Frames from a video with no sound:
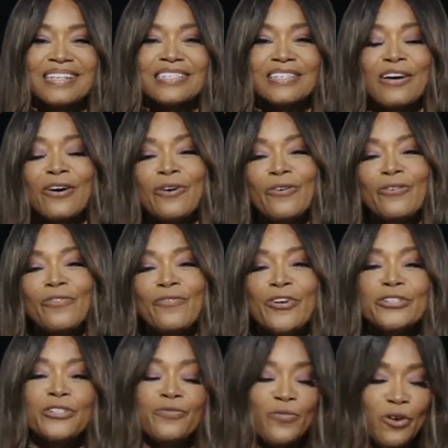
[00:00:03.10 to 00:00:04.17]
So
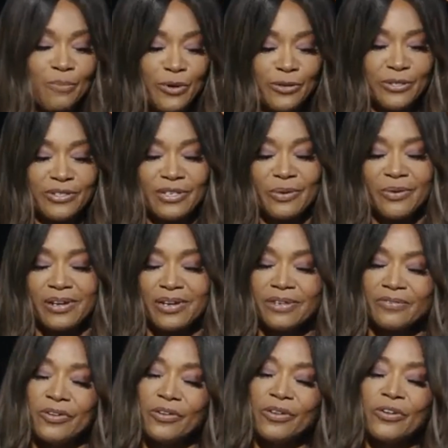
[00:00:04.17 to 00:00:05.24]
first and foremost, I want to
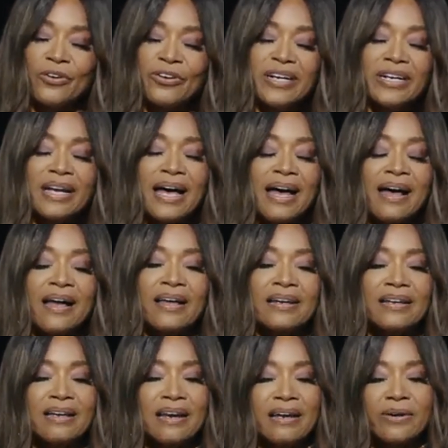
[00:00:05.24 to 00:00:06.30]
give glory to God.
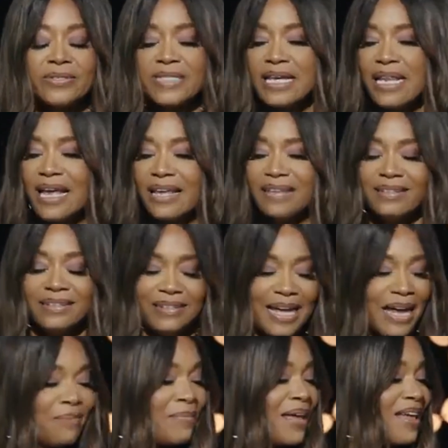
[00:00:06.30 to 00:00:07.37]
And I don't say that,
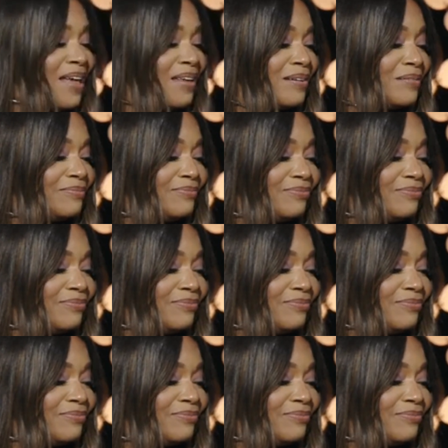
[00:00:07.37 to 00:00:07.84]
amen.